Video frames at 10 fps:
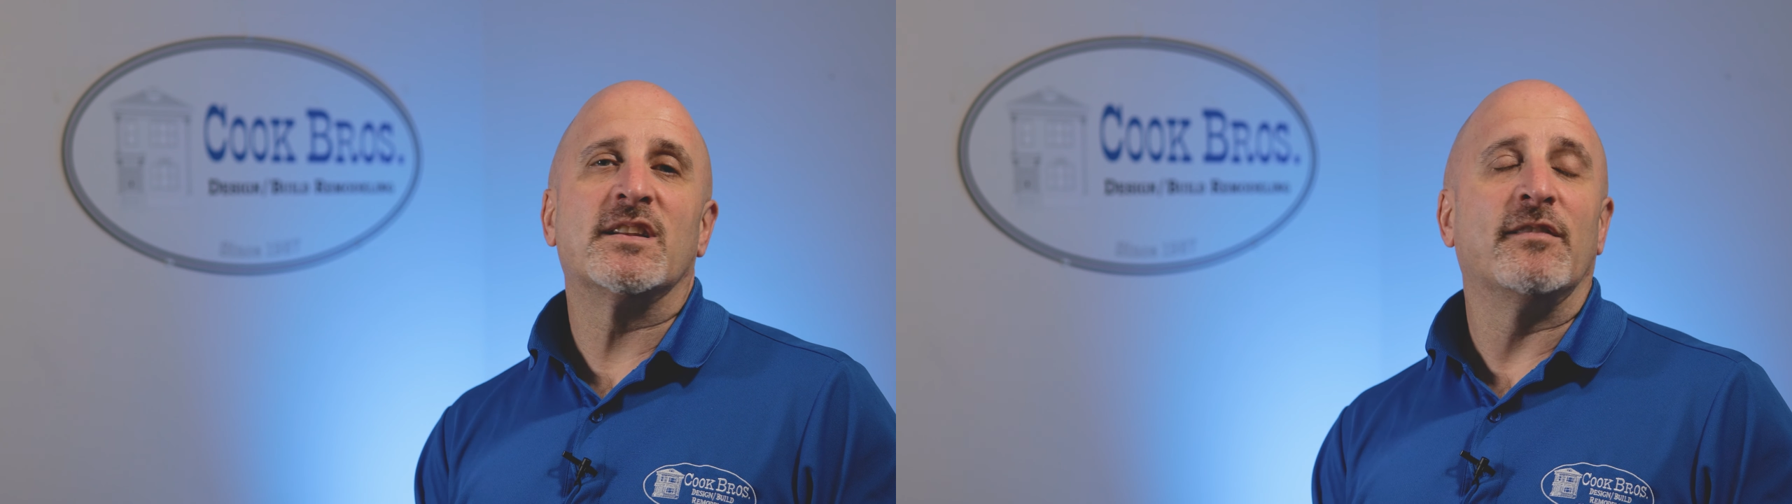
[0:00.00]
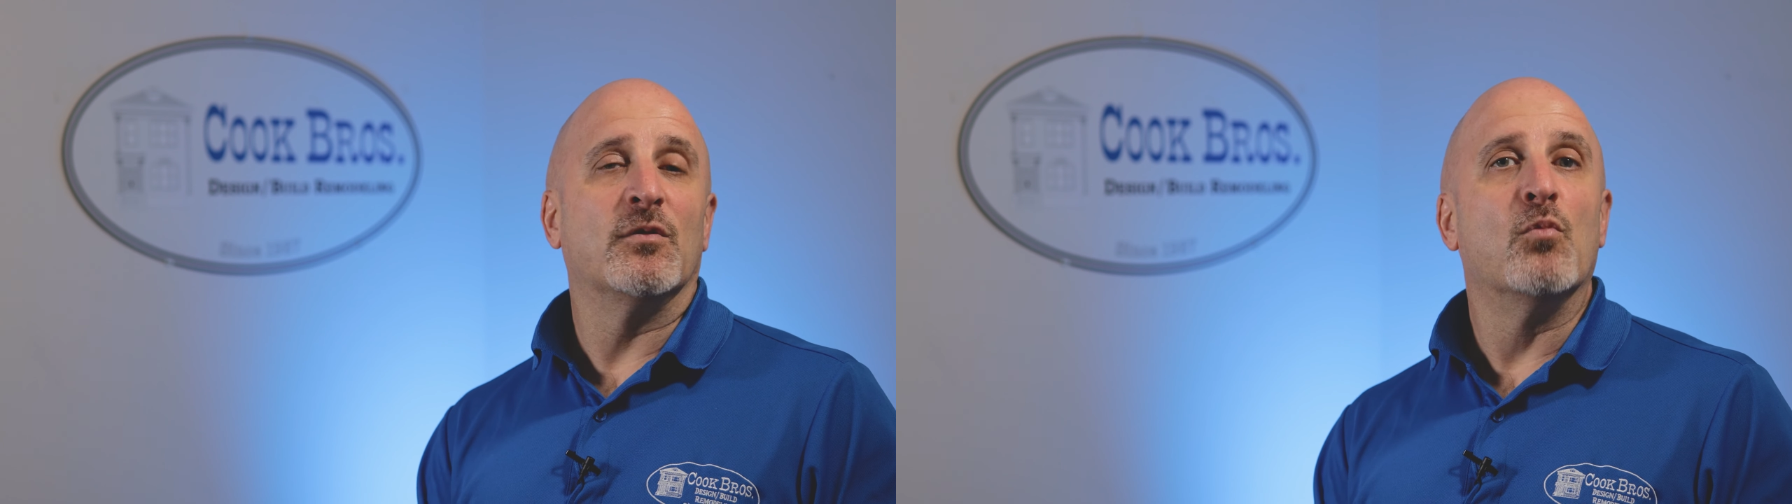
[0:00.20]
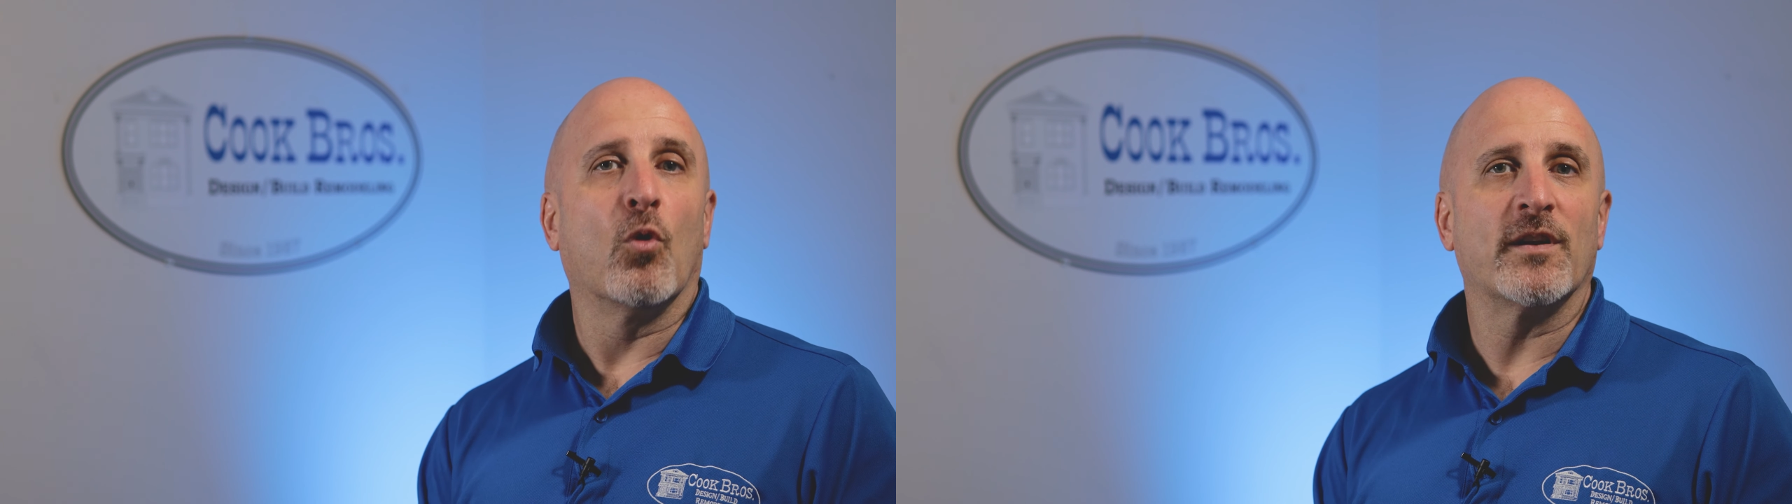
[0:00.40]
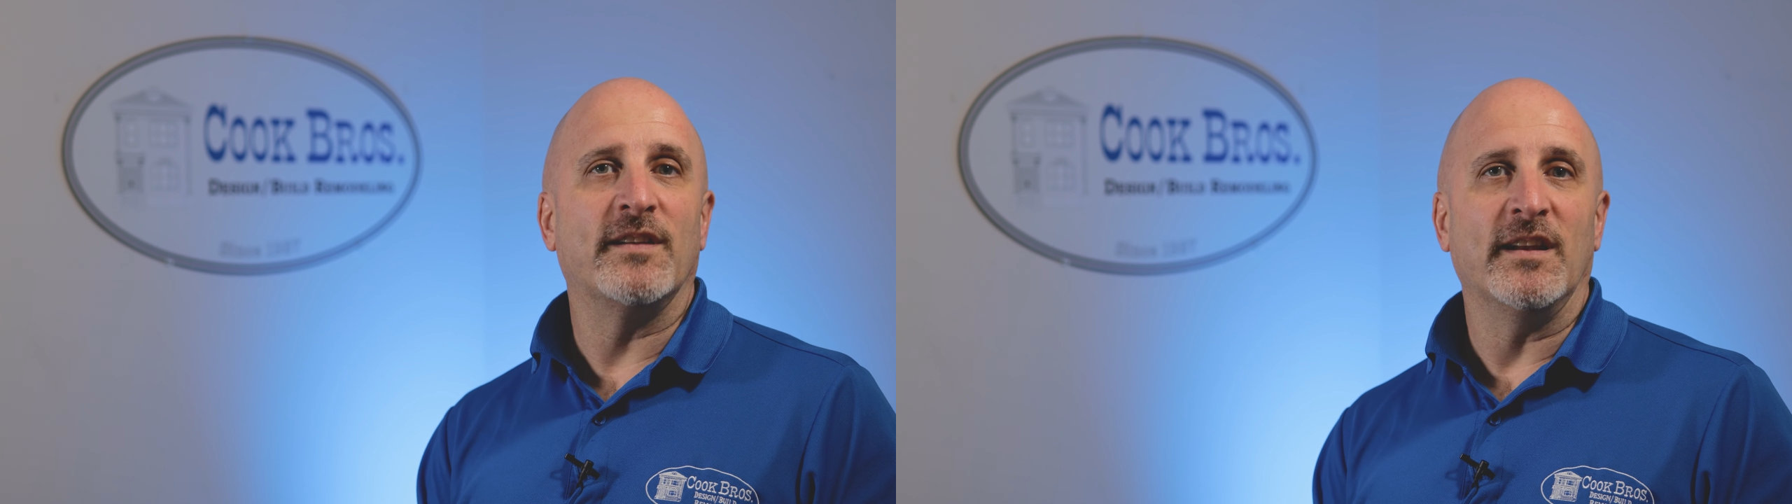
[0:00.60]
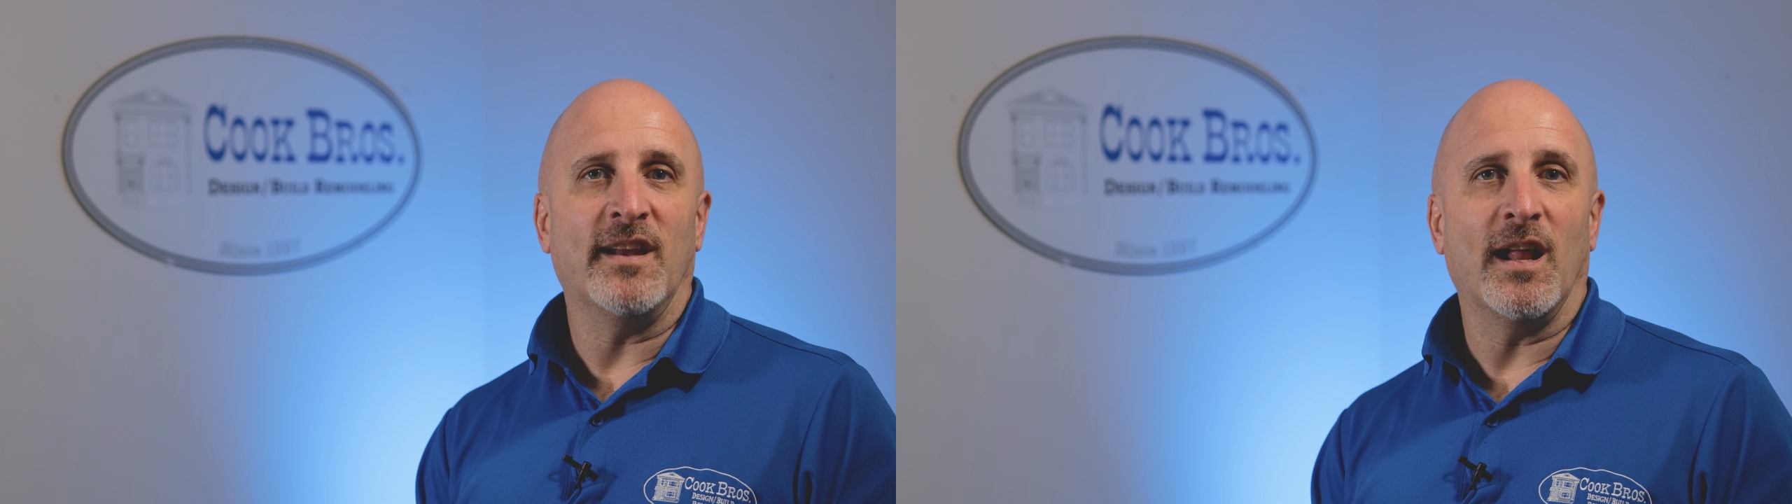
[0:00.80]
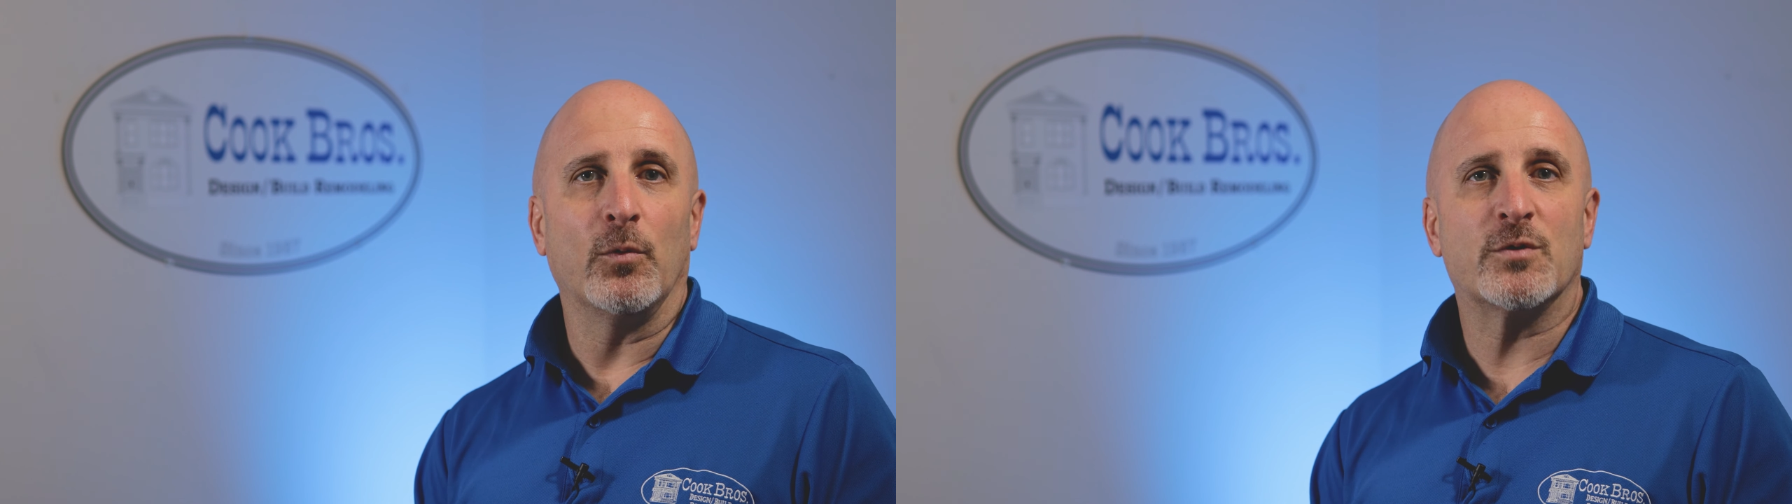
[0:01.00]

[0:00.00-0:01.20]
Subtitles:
in even more detail,